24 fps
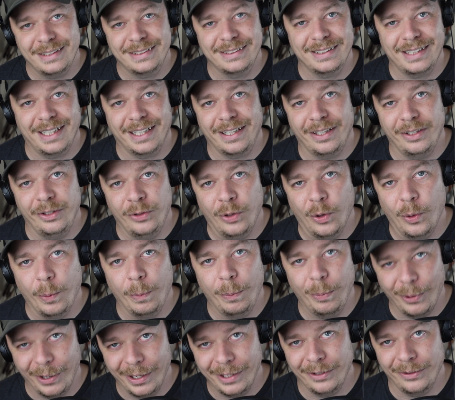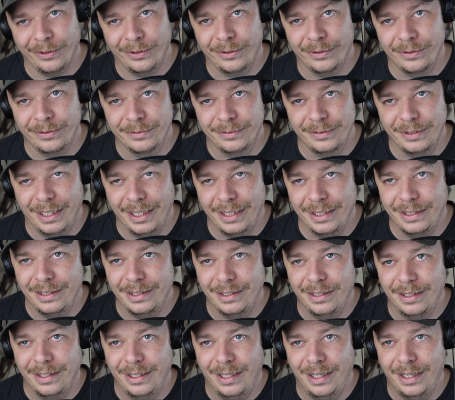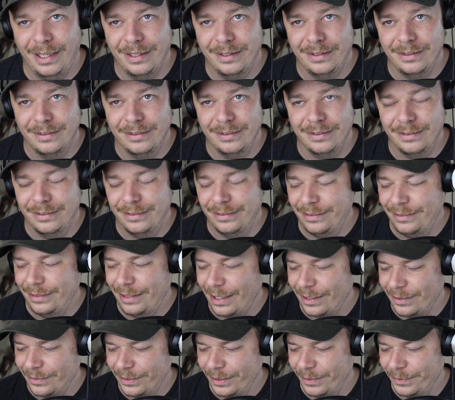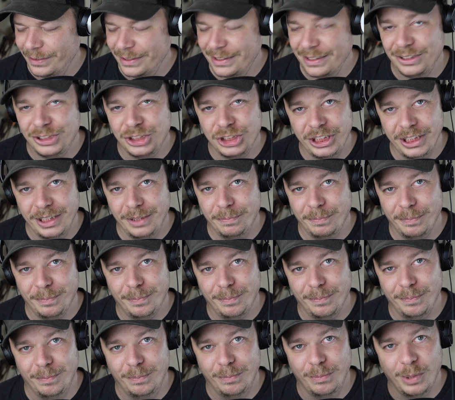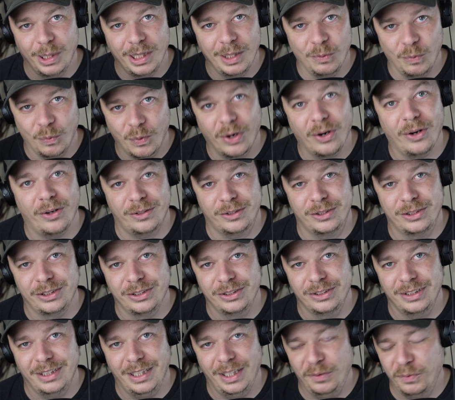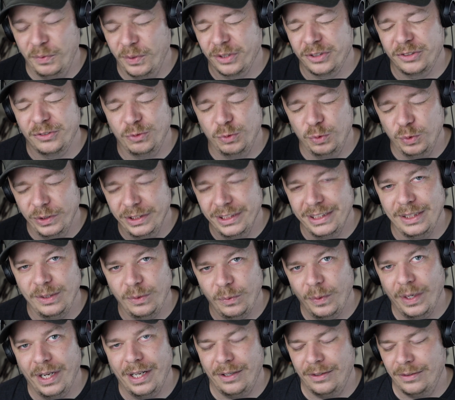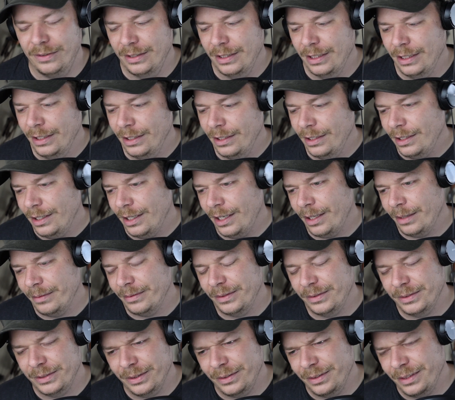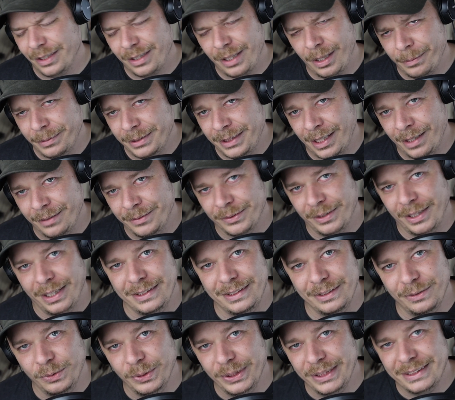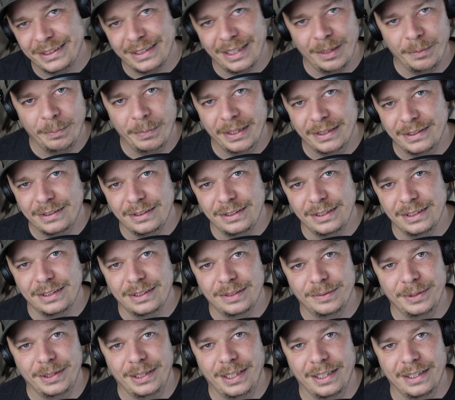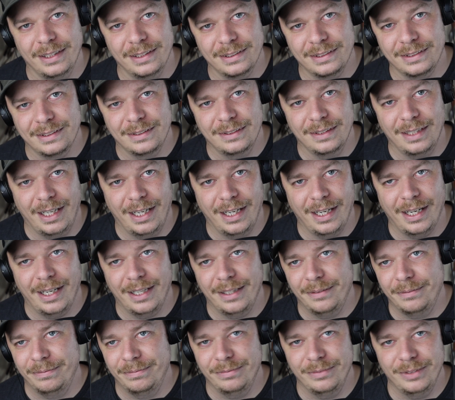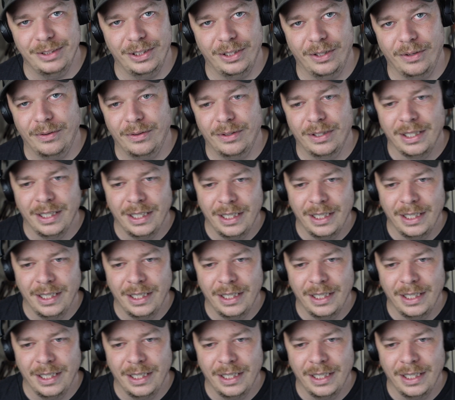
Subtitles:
like a no-brainer. And not only was it cheap, but it worked. It worked really well. There was only a couple times where I had to resend messages because I had, a